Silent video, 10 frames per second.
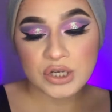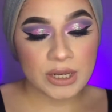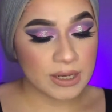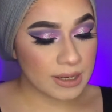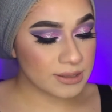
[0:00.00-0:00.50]

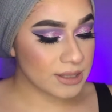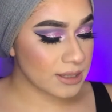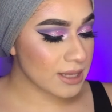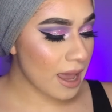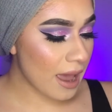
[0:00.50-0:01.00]
It does
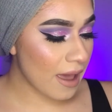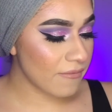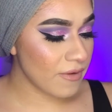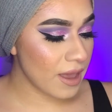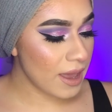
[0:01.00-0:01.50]
have
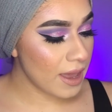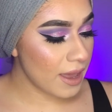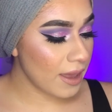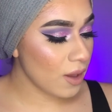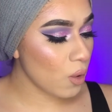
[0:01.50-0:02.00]

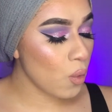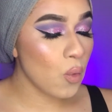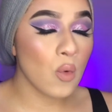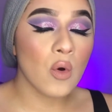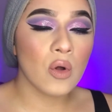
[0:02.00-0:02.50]
a
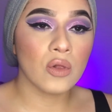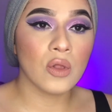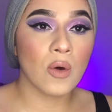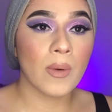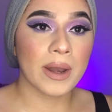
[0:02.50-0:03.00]
cool
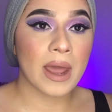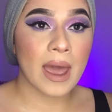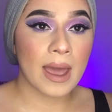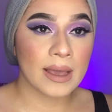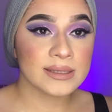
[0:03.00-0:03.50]
low and
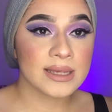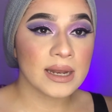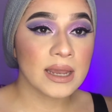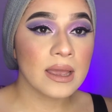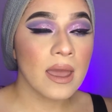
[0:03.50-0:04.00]
high
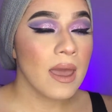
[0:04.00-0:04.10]
setting,